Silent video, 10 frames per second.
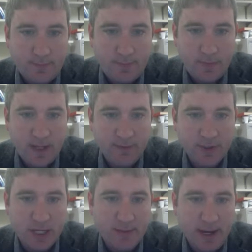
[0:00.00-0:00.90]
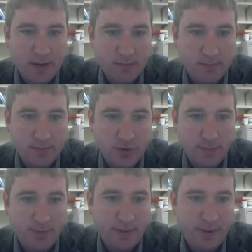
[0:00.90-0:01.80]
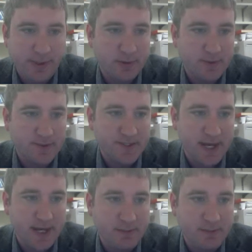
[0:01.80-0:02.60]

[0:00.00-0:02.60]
if we're talking about a triple integral instead,